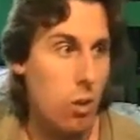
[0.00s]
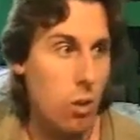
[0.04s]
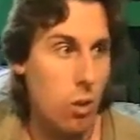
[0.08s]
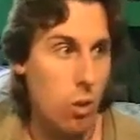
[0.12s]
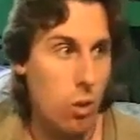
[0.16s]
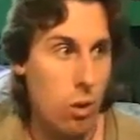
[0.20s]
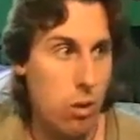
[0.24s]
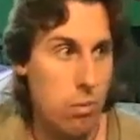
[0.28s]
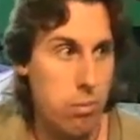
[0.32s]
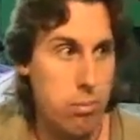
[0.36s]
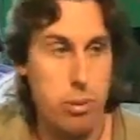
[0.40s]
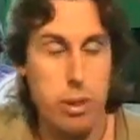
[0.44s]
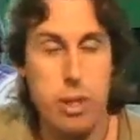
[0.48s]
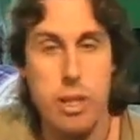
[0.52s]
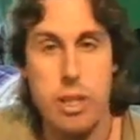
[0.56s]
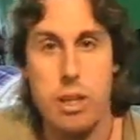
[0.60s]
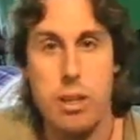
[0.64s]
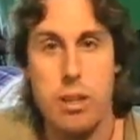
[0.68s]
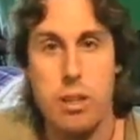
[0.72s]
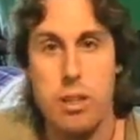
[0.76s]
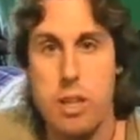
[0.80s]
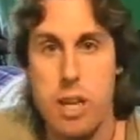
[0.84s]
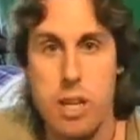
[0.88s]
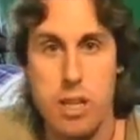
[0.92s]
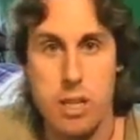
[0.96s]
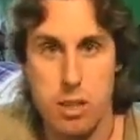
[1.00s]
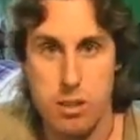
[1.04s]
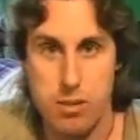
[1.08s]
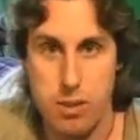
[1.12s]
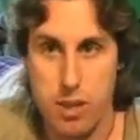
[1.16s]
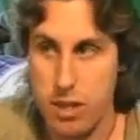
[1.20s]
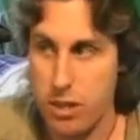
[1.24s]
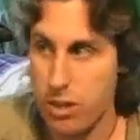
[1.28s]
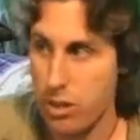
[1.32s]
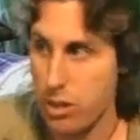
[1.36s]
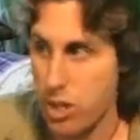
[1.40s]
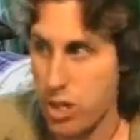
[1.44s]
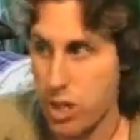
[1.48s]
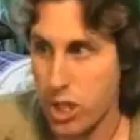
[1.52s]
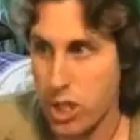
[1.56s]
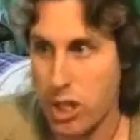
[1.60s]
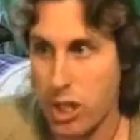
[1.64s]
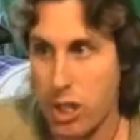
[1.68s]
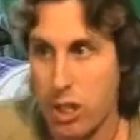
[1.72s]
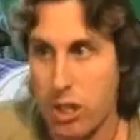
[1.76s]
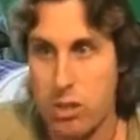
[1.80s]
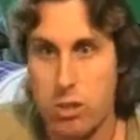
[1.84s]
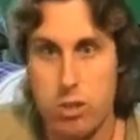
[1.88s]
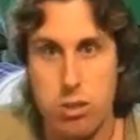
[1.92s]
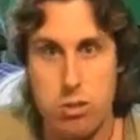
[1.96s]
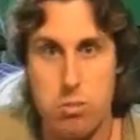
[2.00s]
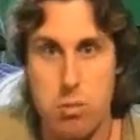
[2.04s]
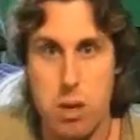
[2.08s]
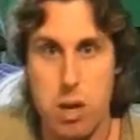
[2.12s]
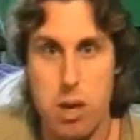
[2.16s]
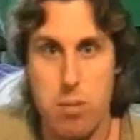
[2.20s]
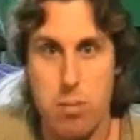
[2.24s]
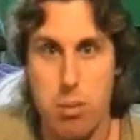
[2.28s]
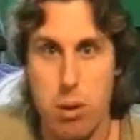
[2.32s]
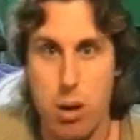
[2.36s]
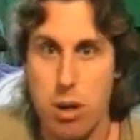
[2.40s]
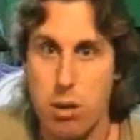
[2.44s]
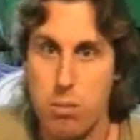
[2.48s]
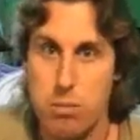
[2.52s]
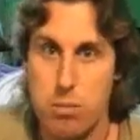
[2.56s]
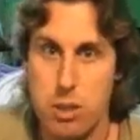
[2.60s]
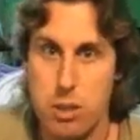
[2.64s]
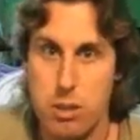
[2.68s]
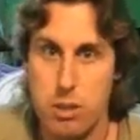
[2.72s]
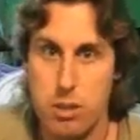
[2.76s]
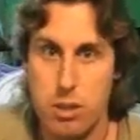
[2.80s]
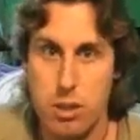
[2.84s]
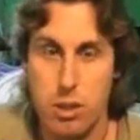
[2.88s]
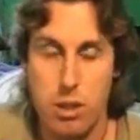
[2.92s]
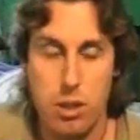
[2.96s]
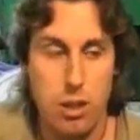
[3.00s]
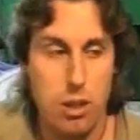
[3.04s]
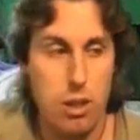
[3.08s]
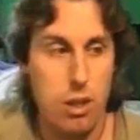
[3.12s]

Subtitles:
or bring negative energy into my apartment.